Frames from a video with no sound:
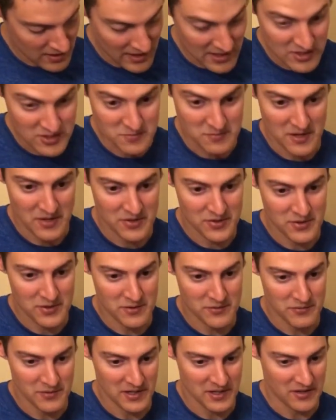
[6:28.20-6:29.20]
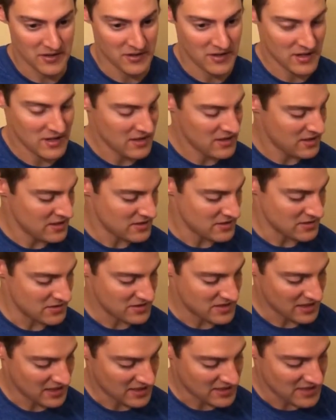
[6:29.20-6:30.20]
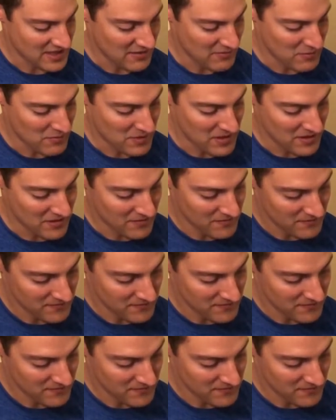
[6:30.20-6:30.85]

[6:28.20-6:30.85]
I use my third finger, so the second time would be.